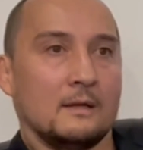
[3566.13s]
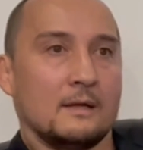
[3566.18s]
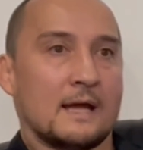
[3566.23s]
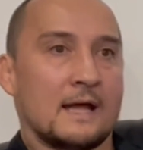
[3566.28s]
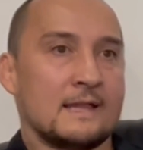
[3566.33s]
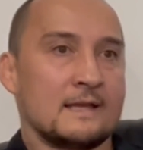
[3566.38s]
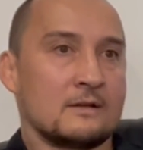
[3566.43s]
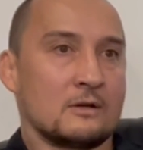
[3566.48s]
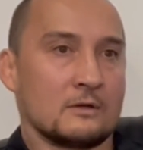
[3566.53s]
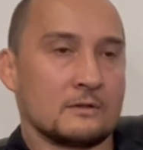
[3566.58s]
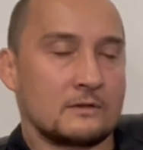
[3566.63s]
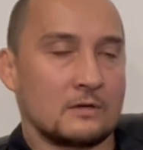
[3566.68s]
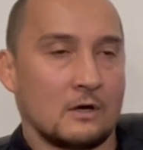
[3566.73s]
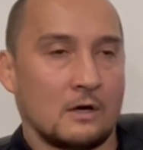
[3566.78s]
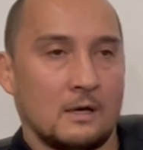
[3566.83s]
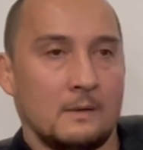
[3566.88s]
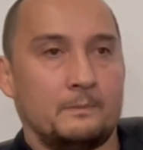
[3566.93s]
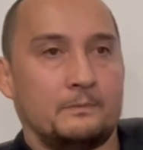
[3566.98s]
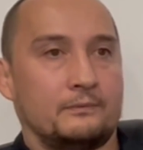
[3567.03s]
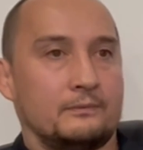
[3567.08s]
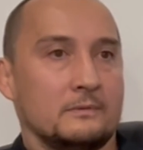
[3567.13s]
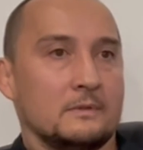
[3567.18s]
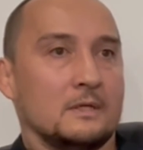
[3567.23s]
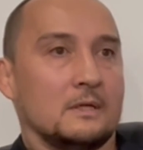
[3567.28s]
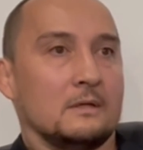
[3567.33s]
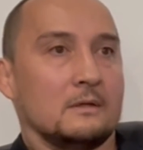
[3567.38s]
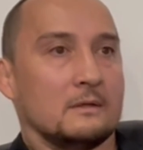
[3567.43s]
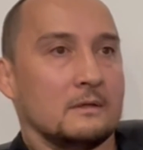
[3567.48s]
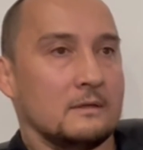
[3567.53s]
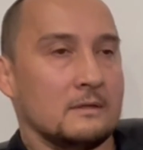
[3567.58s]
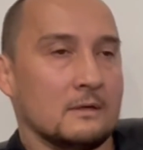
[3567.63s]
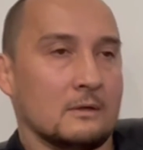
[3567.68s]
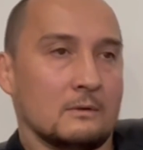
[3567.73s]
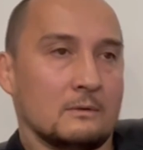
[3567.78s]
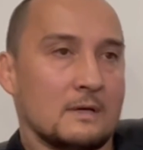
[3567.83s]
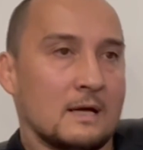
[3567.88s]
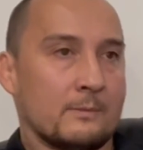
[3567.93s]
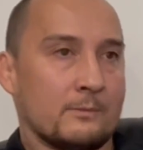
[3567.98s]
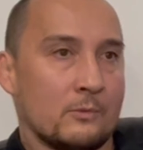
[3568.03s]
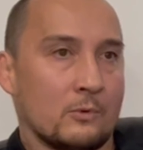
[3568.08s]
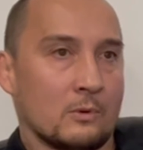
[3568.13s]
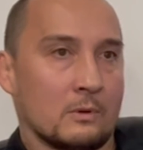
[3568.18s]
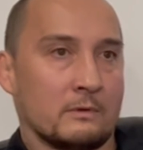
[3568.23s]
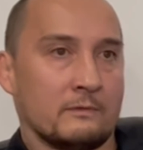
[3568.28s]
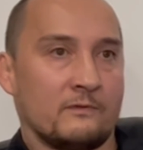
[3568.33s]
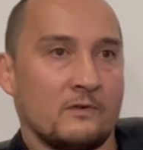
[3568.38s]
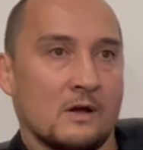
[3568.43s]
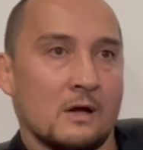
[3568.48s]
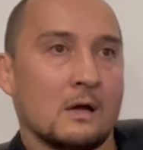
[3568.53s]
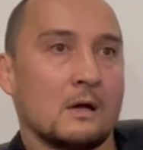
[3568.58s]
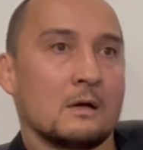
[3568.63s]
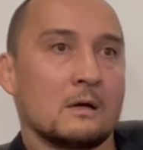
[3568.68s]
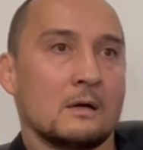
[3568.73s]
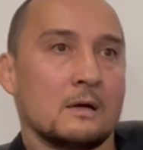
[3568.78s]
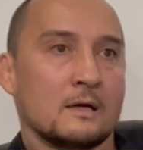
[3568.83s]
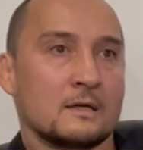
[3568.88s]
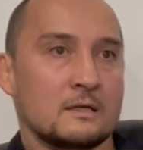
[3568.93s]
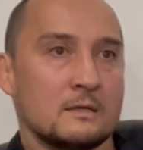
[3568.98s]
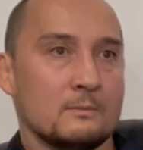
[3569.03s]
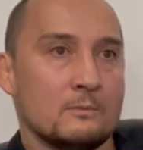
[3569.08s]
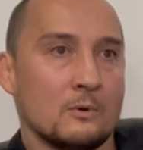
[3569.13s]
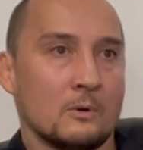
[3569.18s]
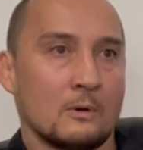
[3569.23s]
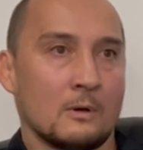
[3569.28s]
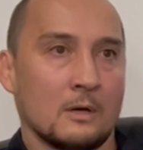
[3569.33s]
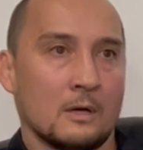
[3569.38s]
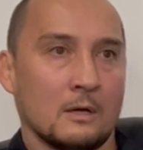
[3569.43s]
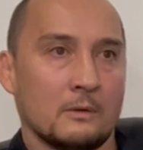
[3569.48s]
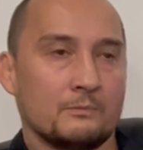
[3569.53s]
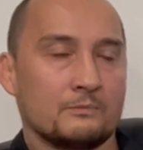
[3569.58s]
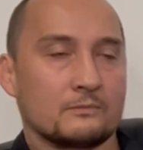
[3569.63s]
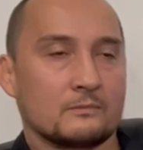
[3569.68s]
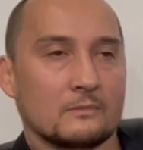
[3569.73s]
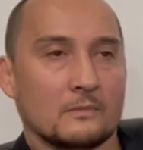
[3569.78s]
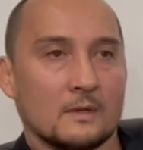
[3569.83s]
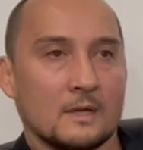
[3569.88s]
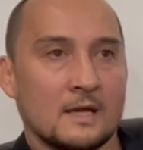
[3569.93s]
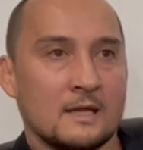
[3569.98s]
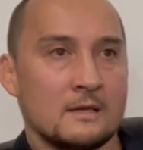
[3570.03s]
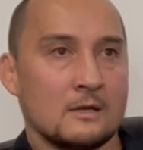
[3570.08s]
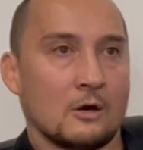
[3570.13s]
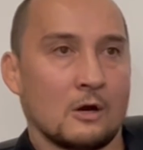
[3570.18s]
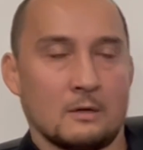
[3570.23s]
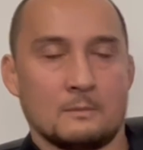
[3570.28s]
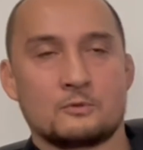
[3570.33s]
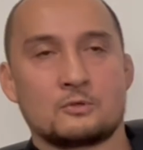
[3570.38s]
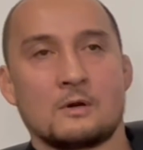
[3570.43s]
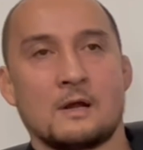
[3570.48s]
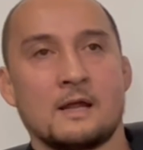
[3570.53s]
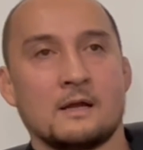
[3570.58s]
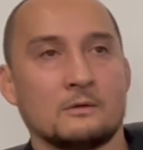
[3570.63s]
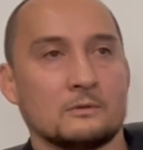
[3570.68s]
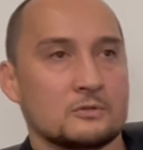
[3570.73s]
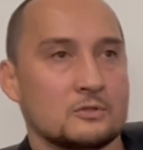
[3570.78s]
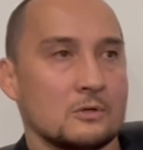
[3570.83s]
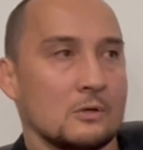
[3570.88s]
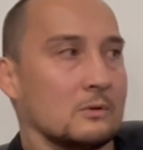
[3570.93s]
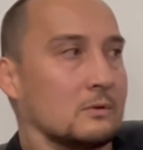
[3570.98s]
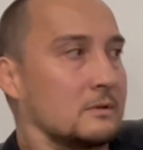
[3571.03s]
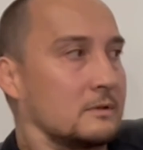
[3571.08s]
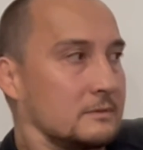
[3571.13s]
And then on top, you know, I'm more of a kimura and arm triangle choke.